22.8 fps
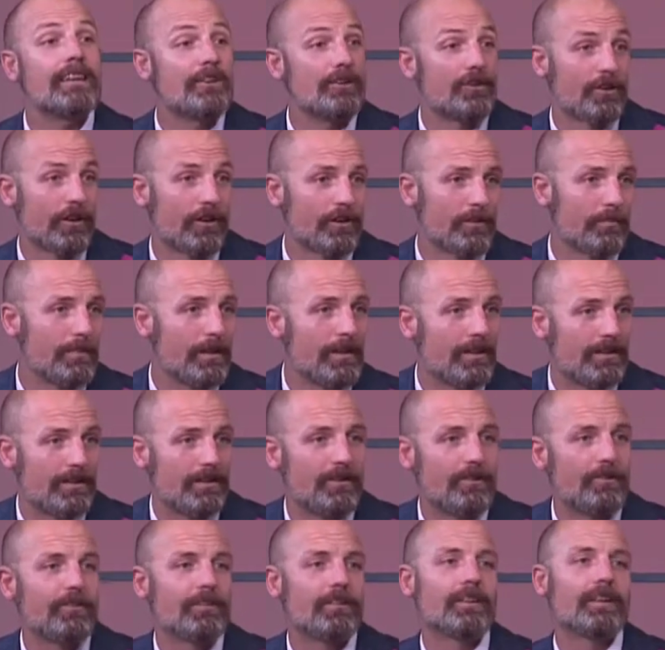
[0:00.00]
senior, I don't mean to
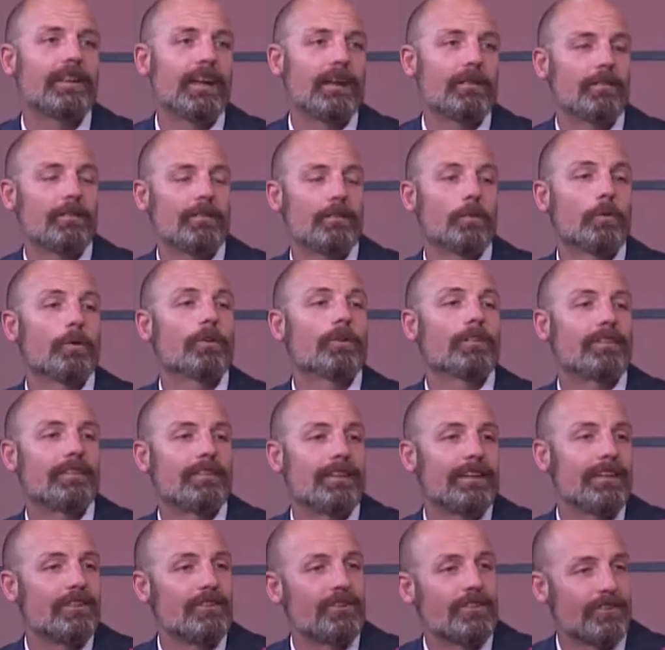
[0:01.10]
use the word
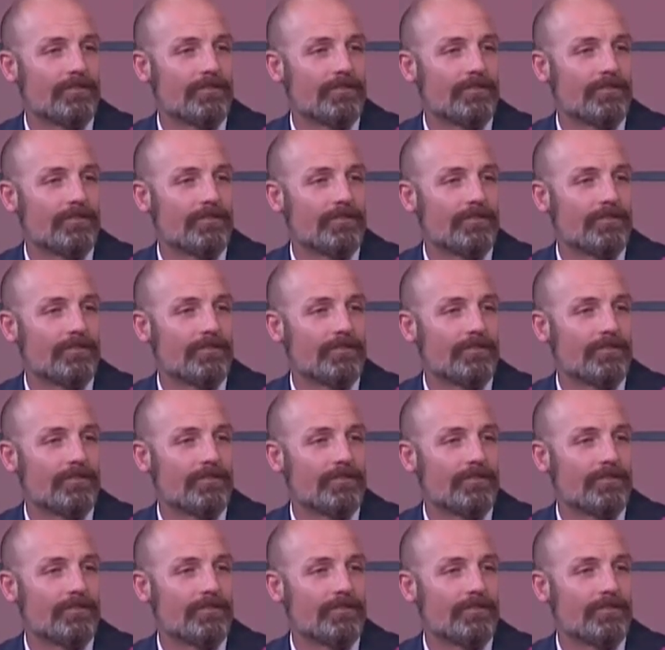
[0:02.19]
senior.